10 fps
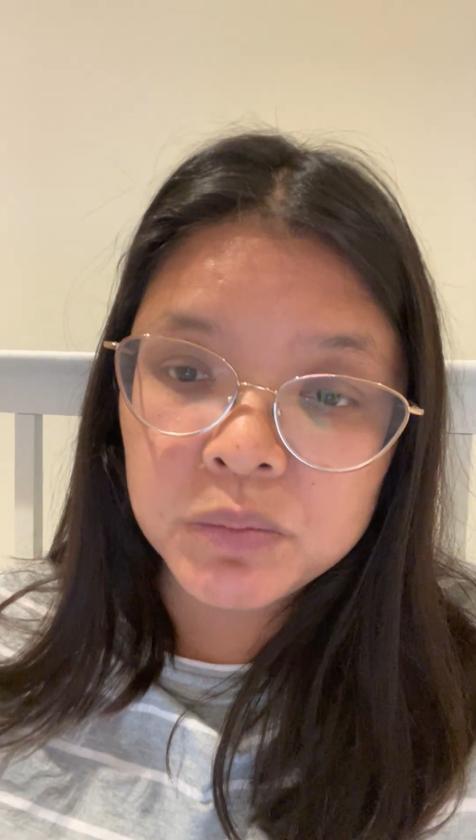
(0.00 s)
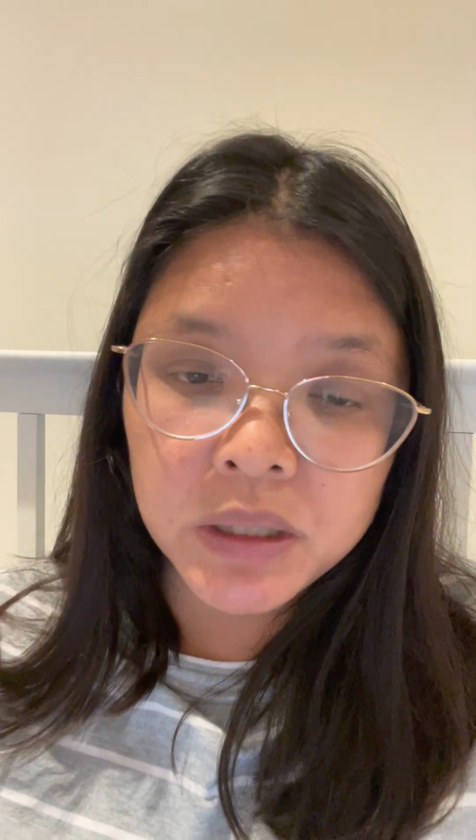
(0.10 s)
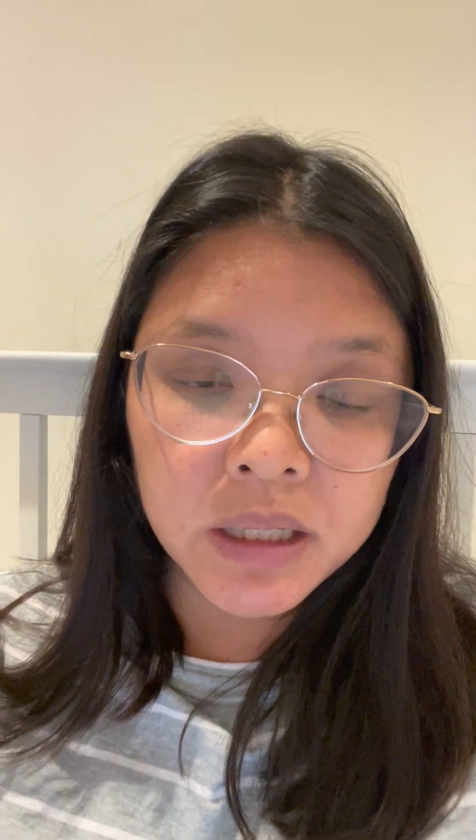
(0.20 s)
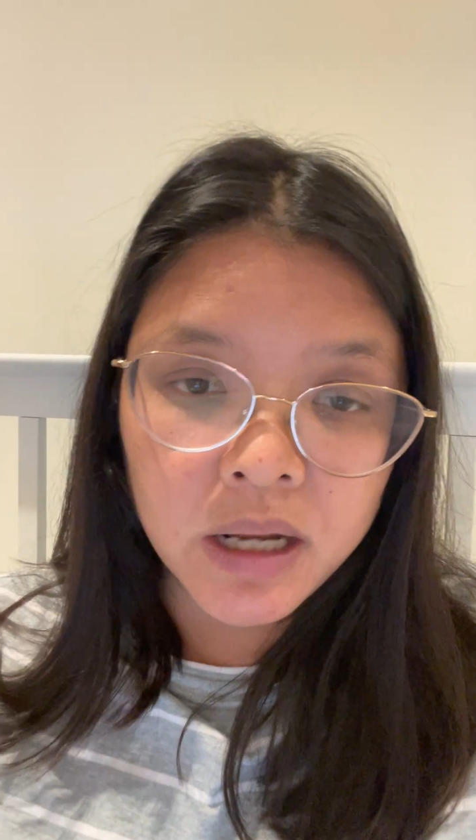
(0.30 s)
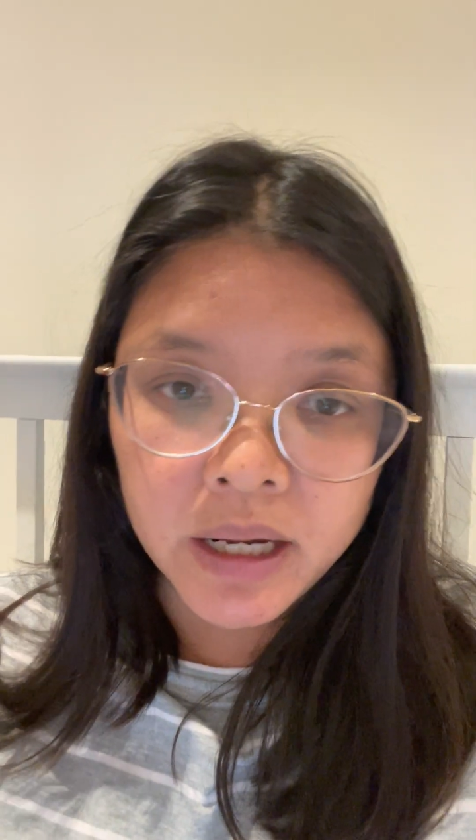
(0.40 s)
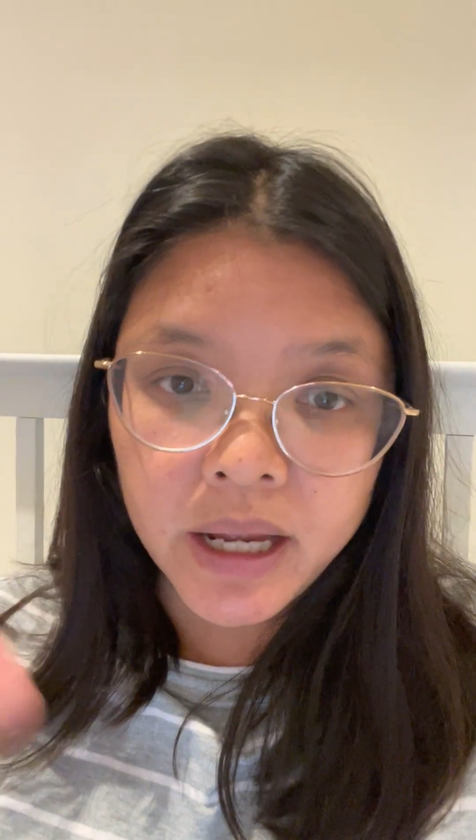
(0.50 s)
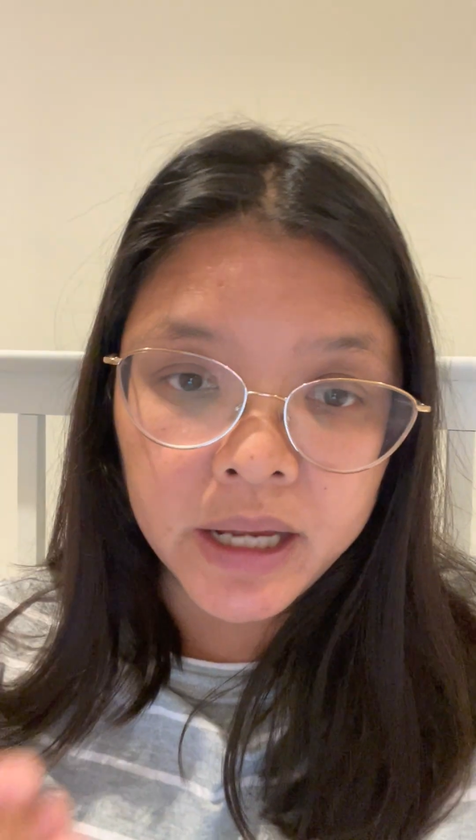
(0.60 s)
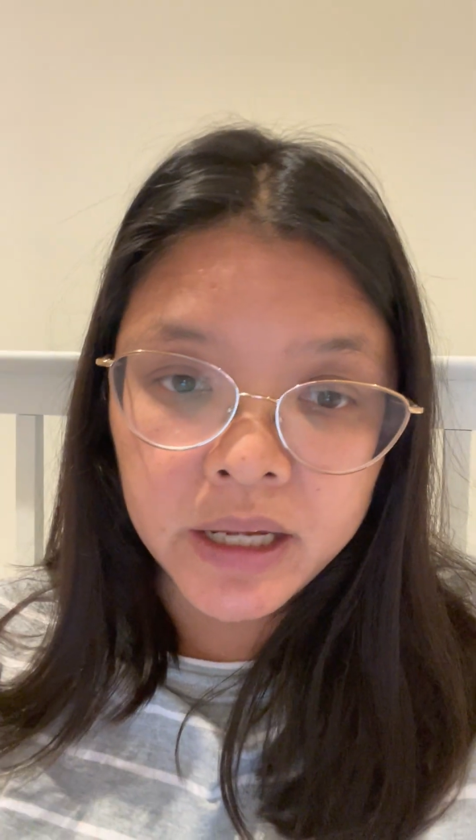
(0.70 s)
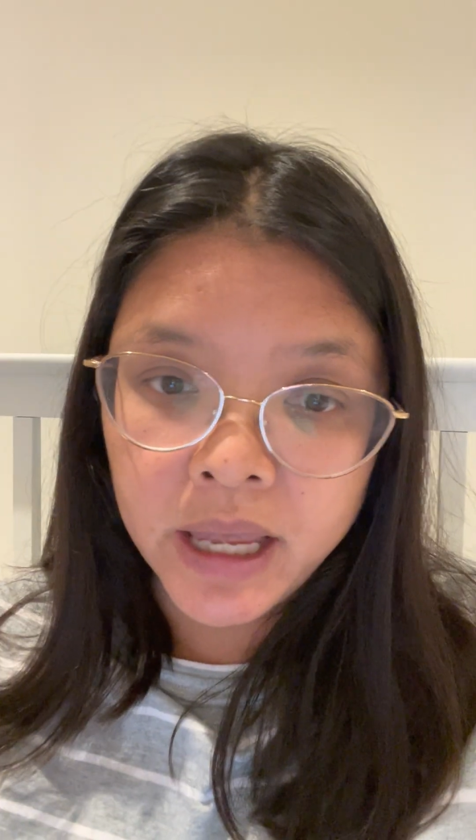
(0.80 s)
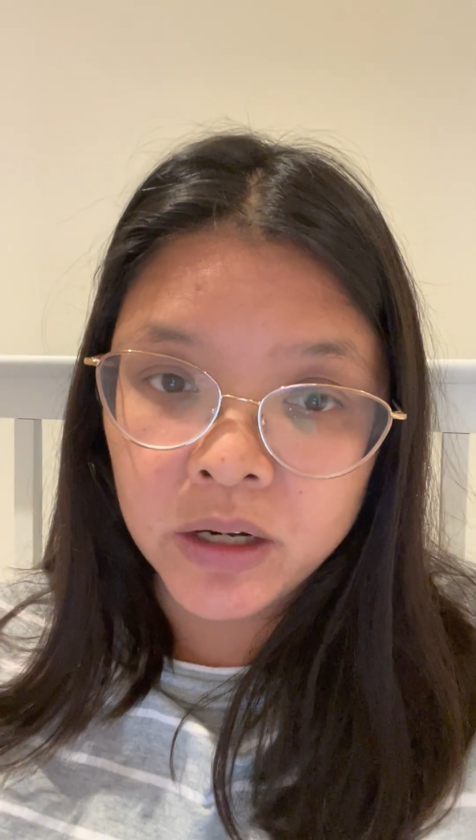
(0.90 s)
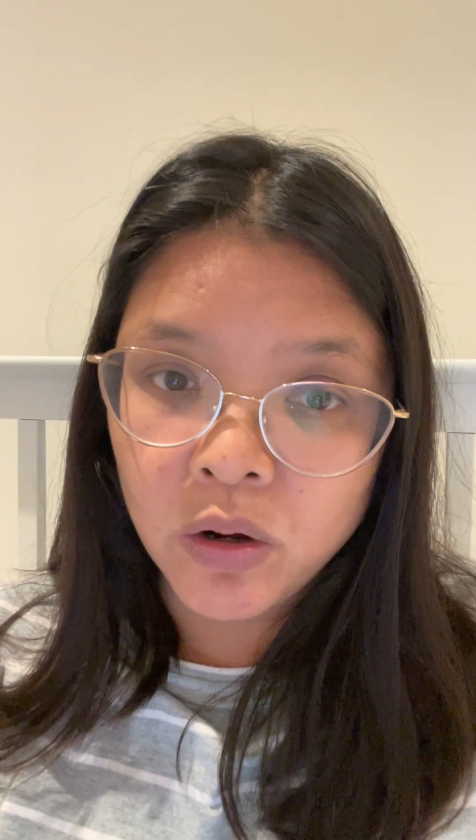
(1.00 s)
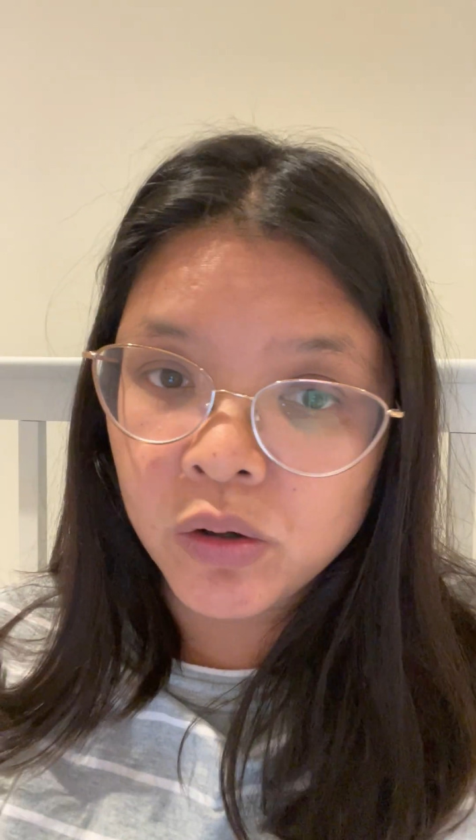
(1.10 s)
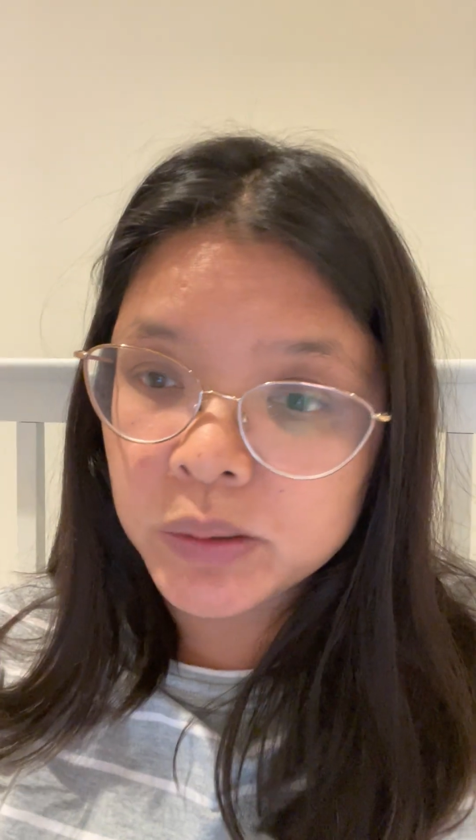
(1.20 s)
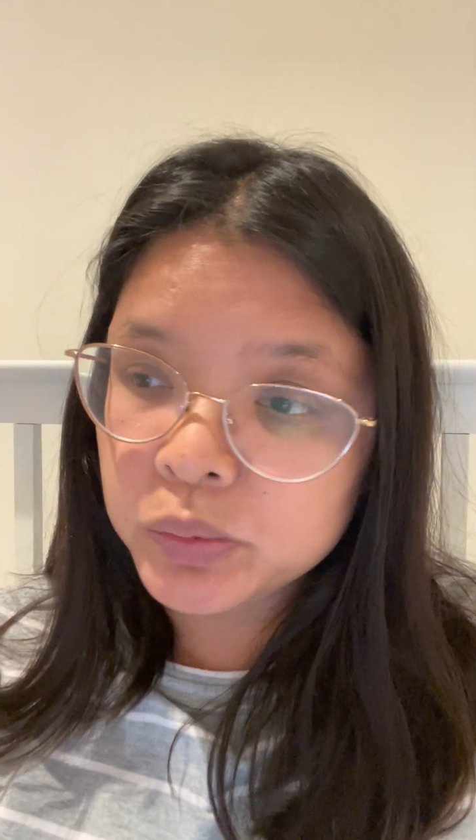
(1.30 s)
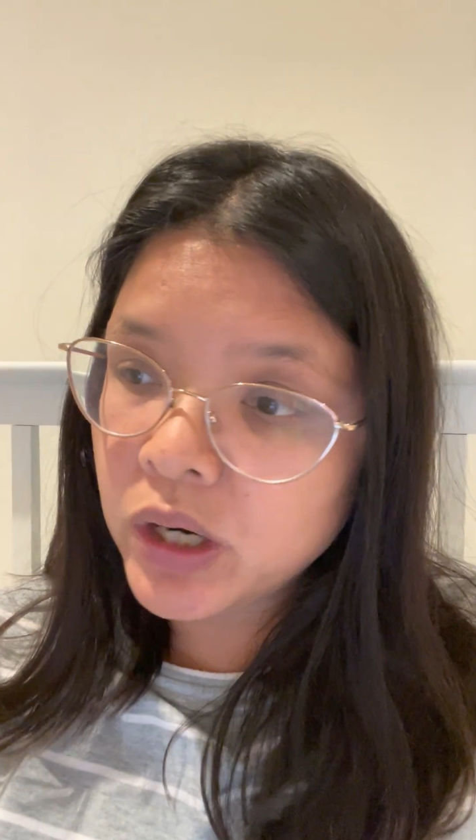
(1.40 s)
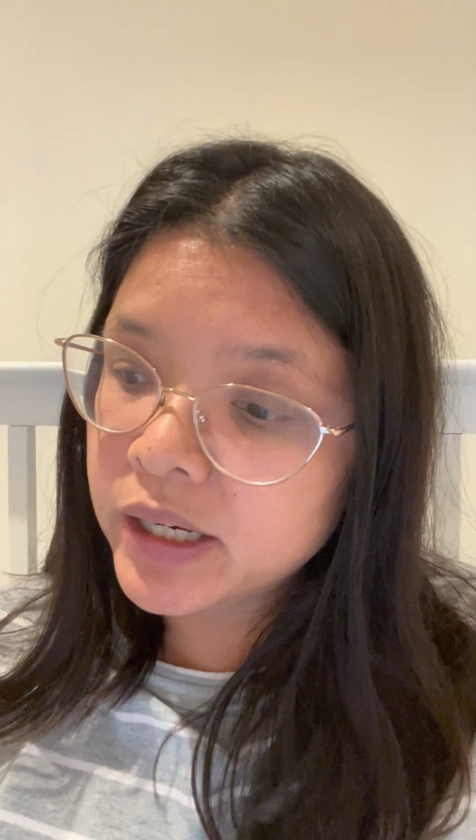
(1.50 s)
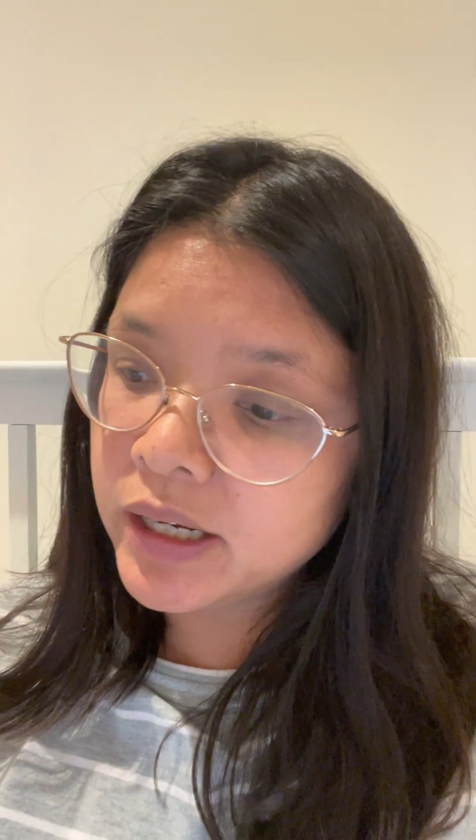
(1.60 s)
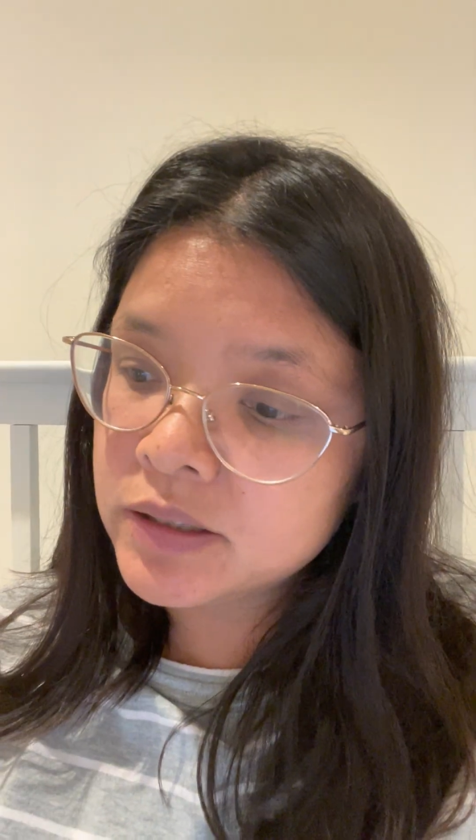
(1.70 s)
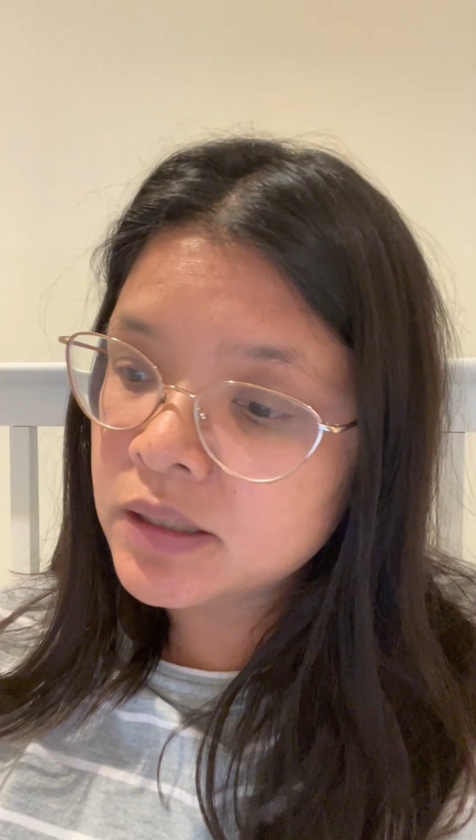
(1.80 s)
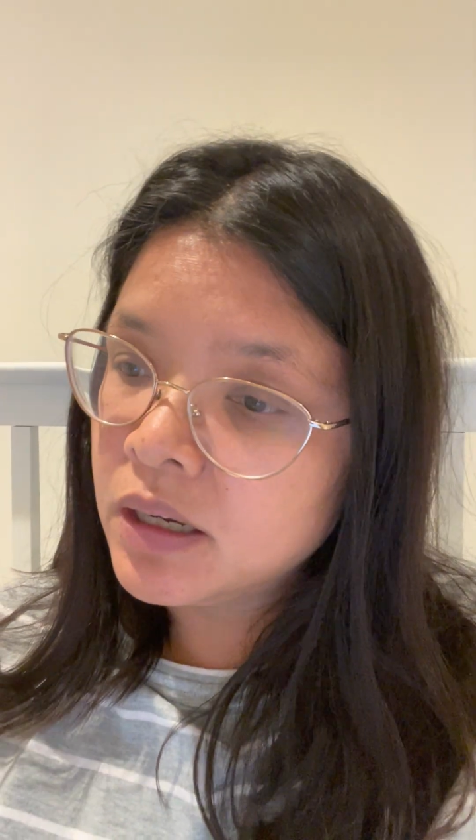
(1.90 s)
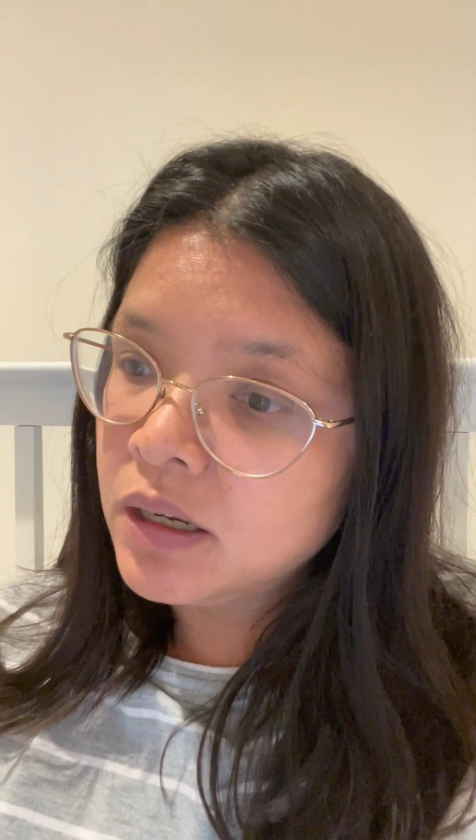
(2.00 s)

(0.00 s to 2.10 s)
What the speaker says: meaning I had all the products.